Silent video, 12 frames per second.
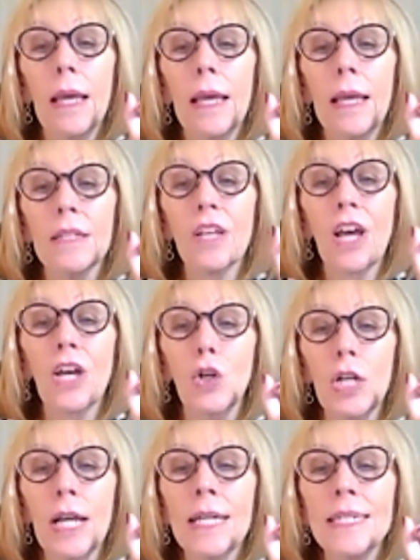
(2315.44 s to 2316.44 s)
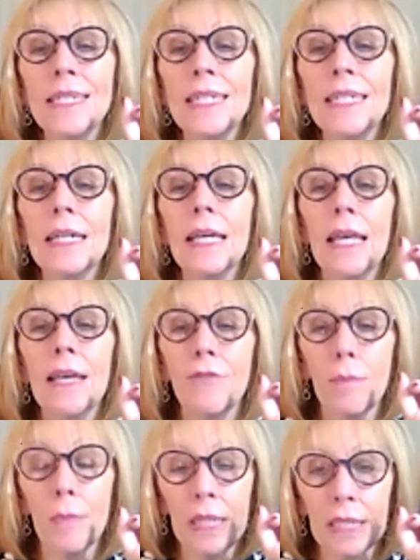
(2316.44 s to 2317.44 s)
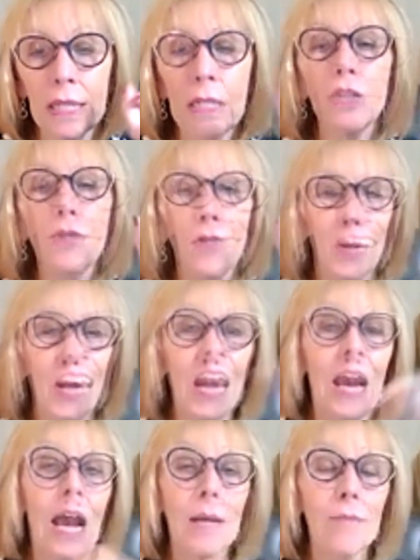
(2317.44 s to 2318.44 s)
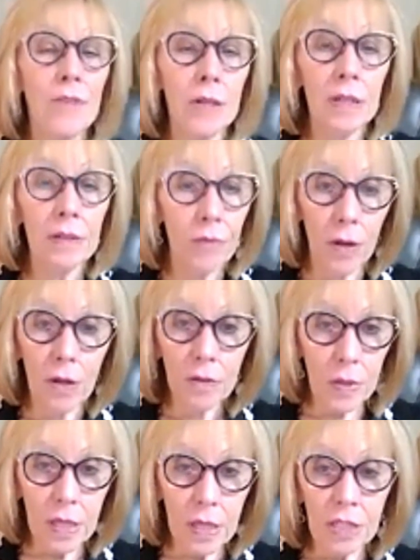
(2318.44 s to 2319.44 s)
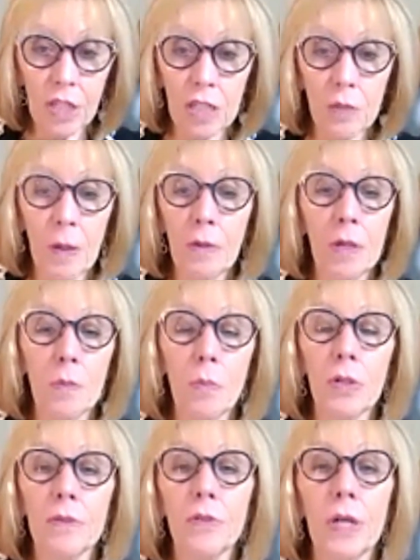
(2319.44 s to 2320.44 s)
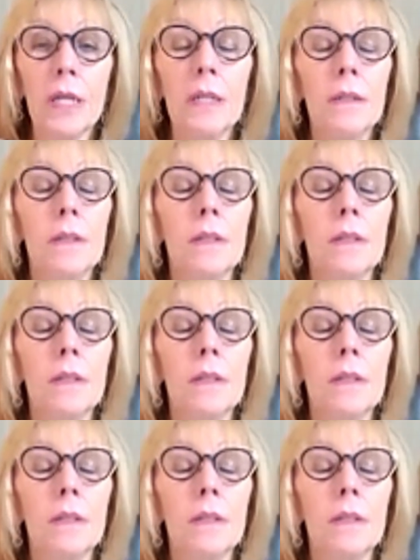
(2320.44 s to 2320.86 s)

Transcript: is a good idea if it makes sense for you. I'm very involved with the Jackson Pickering Board of Trade.